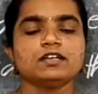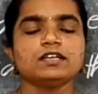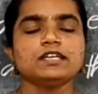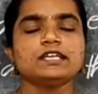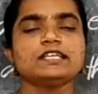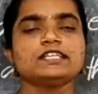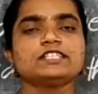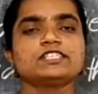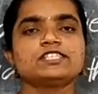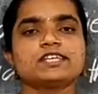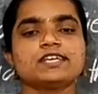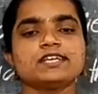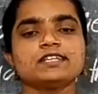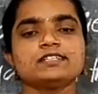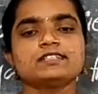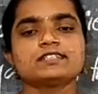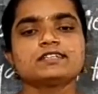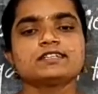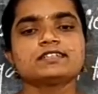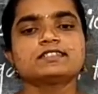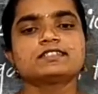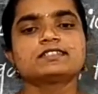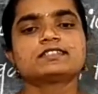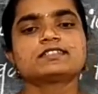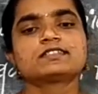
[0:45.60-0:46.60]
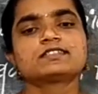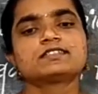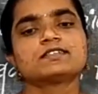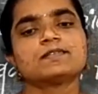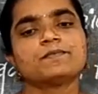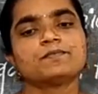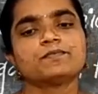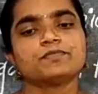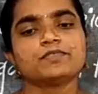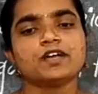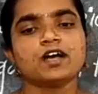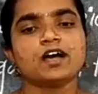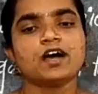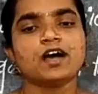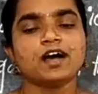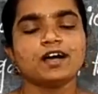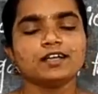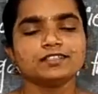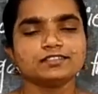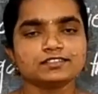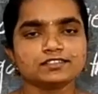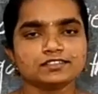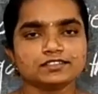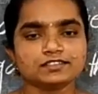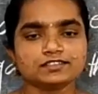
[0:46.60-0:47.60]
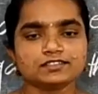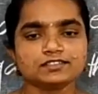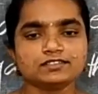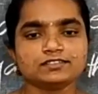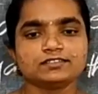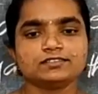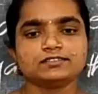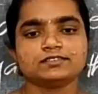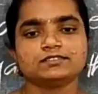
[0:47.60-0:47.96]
He chases the others